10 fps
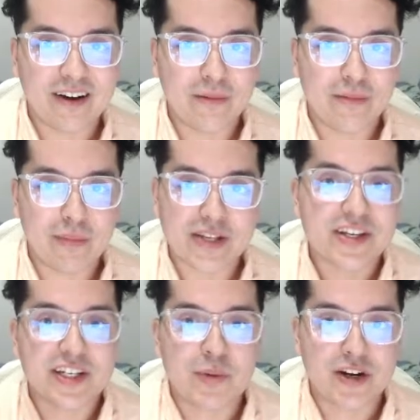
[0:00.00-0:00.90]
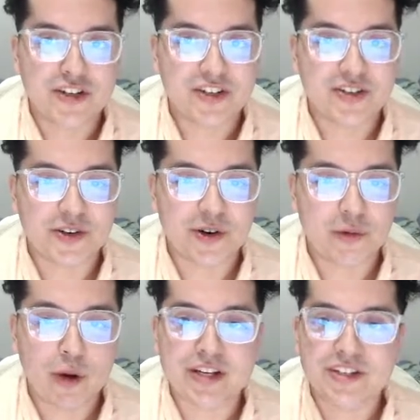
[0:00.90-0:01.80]
basic expressions or
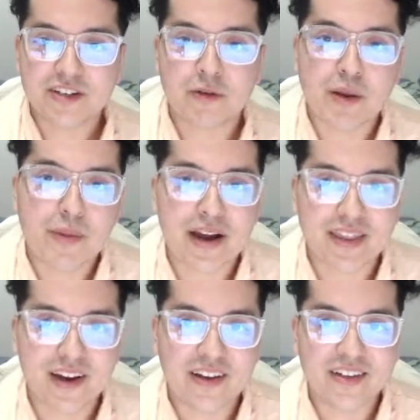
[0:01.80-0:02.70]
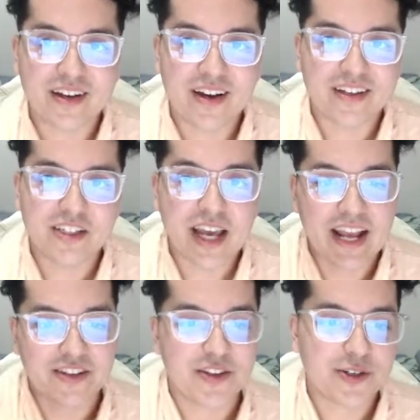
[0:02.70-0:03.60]
ways to write Python to
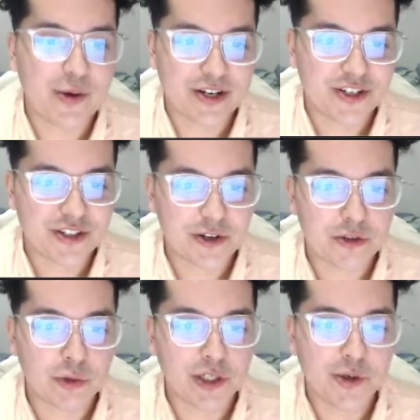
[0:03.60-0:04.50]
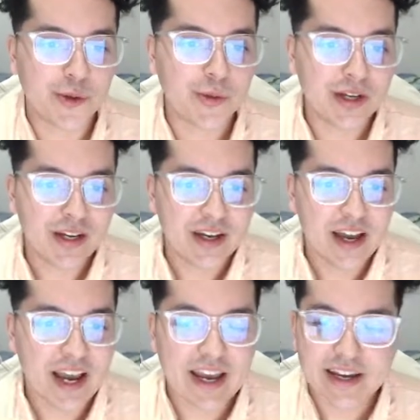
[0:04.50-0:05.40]
answer this question. So it's really cool.
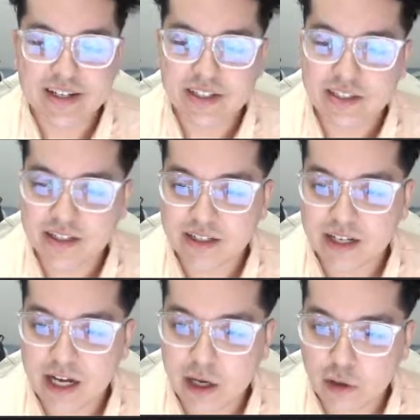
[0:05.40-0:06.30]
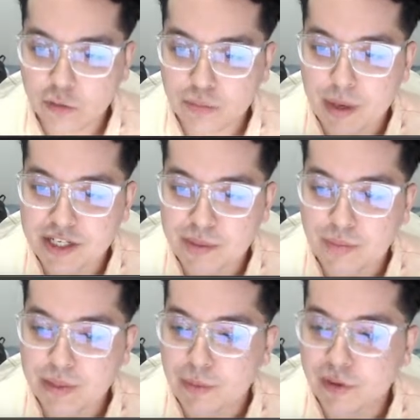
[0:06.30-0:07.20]
And I'll basically
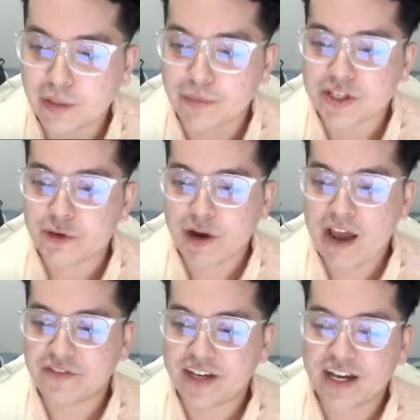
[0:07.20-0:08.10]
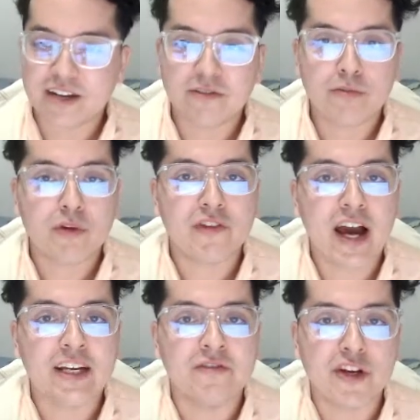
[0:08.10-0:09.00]
be pulling up this graph to kind of
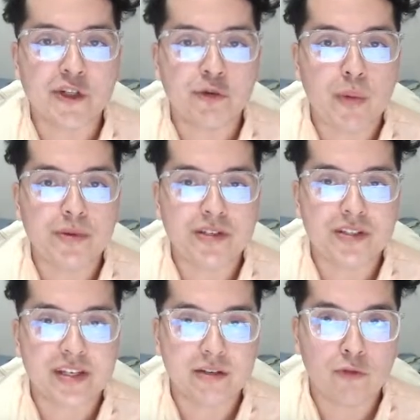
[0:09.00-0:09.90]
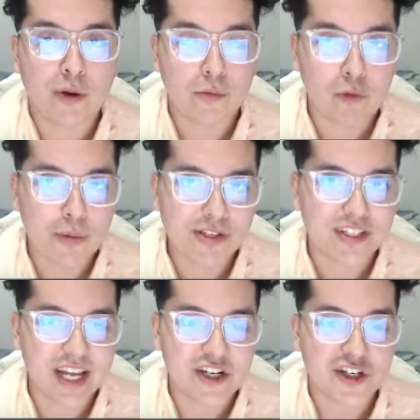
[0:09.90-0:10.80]
provide a visual
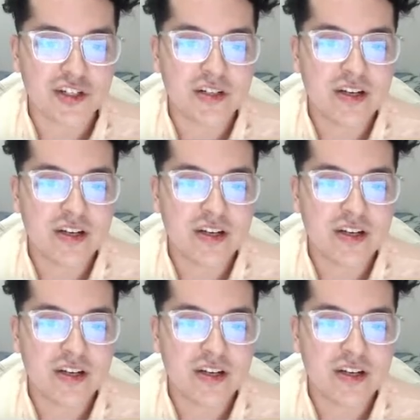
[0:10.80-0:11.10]
representation